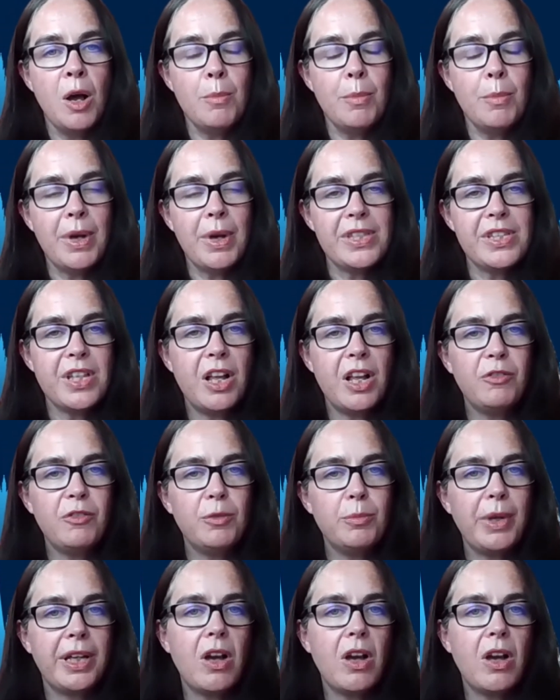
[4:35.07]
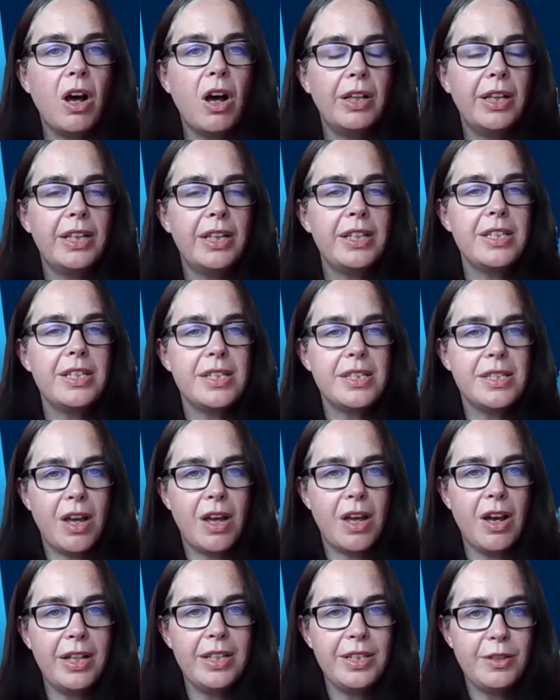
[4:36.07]
Myself and my colleague
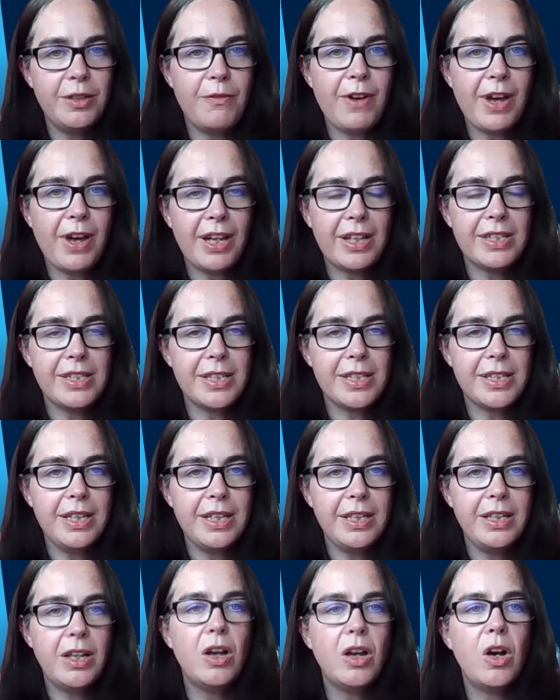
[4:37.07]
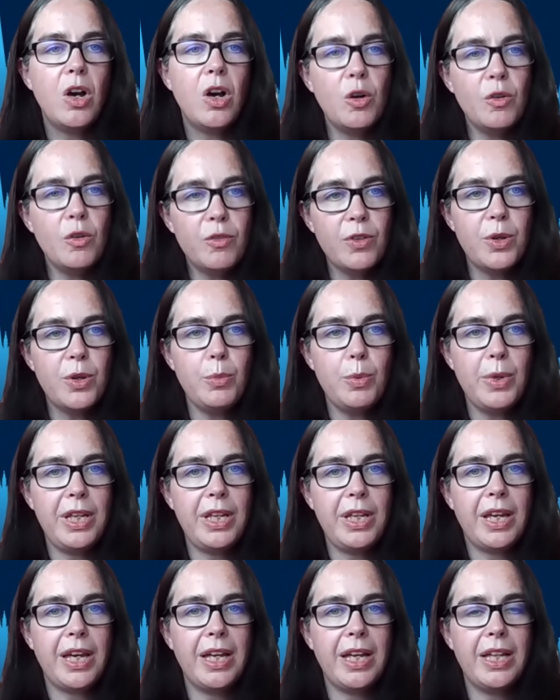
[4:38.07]
designed the vaccine over the
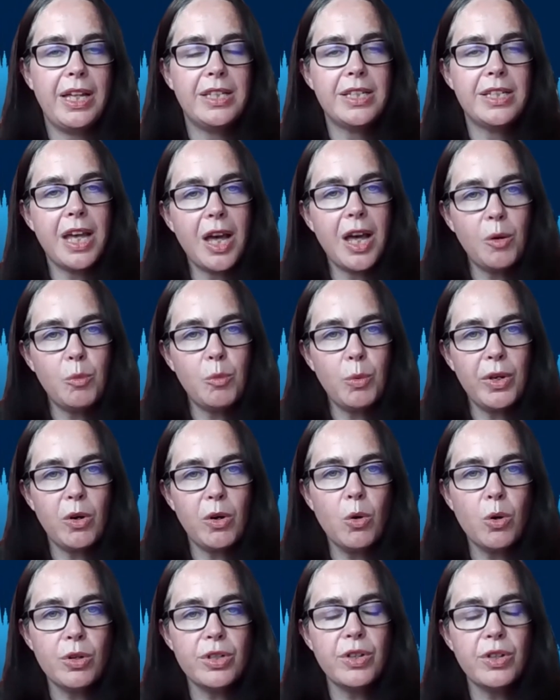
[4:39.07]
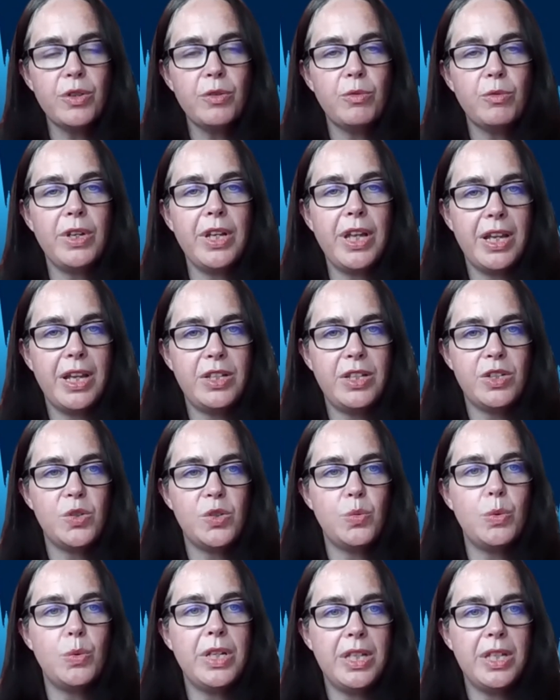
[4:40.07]
weekend, and we ordered the
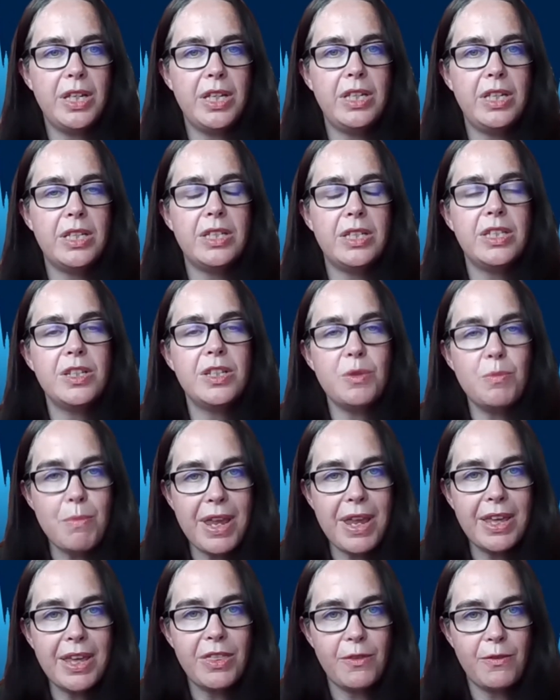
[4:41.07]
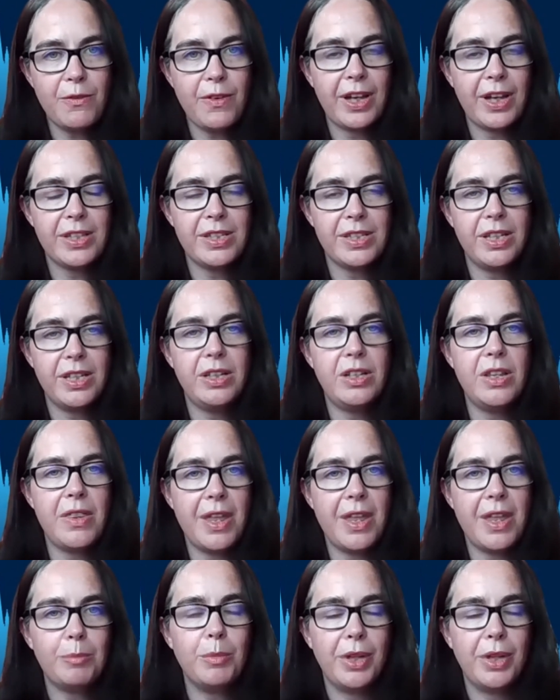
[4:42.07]
reagents we needed to make the vaccine
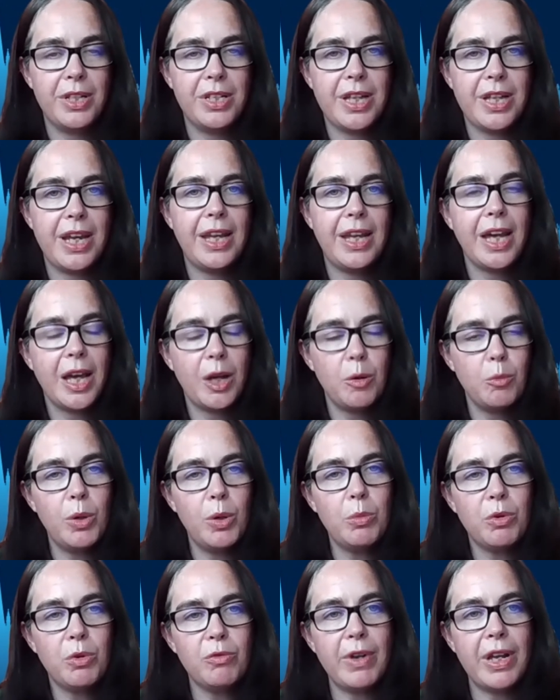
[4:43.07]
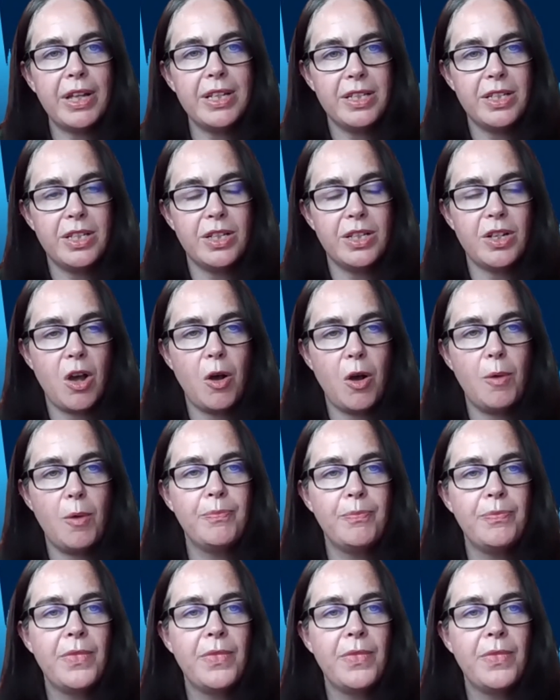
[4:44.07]
that Monday, and we were ready to go.